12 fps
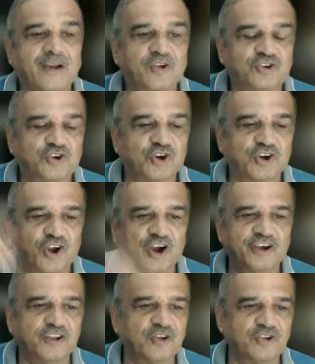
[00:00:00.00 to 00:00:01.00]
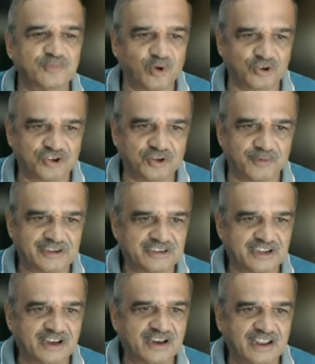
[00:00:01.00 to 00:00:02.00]
you should not use
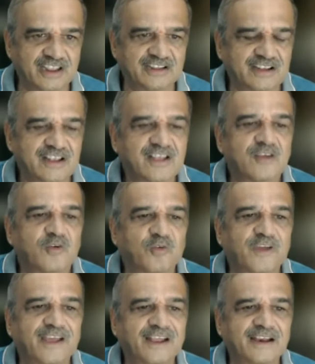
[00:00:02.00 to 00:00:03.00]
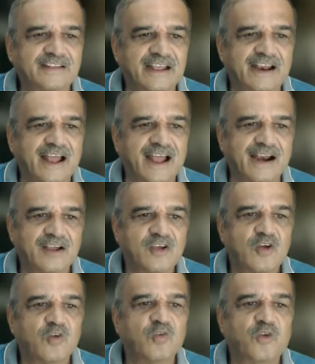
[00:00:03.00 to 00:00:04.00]
moxibustion is where there are
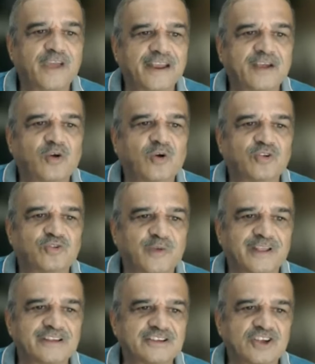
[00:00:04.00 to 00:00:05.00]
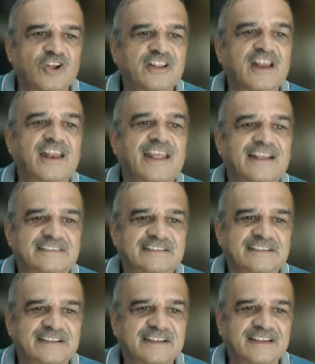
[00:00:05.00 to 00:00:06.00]
varicose veins on the
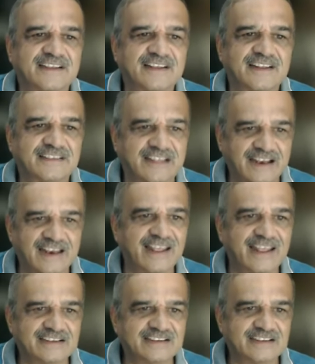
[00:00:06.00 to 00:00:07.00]
legs. The legs,